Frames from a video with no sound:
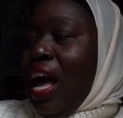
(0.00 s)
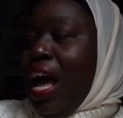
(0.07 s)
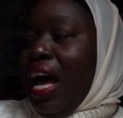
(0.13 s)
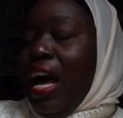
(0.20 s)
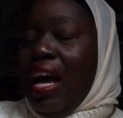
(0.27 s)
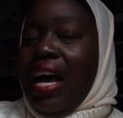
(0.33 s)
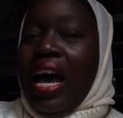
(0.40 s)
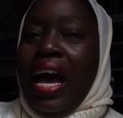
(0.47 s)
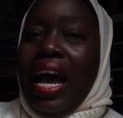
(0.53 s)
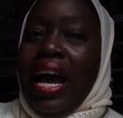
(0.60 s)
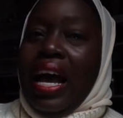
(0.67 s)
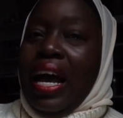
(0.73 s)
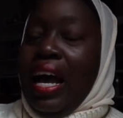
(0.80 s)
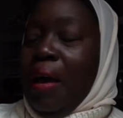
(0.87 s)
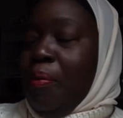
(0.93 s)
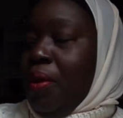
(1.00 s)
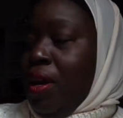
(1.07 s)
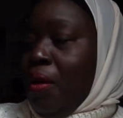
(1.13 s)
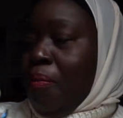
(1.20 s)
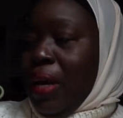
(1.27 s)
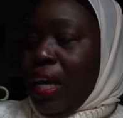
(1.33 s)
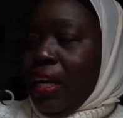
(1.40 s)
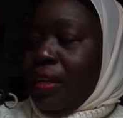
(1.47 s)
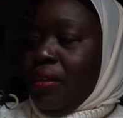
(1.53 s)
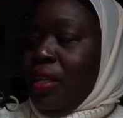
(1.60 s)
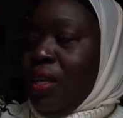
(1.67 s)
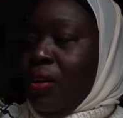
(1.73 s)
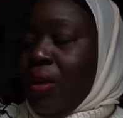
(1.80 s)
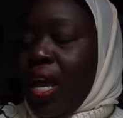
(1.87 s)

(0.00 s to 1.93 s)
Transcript: I put all my, you know,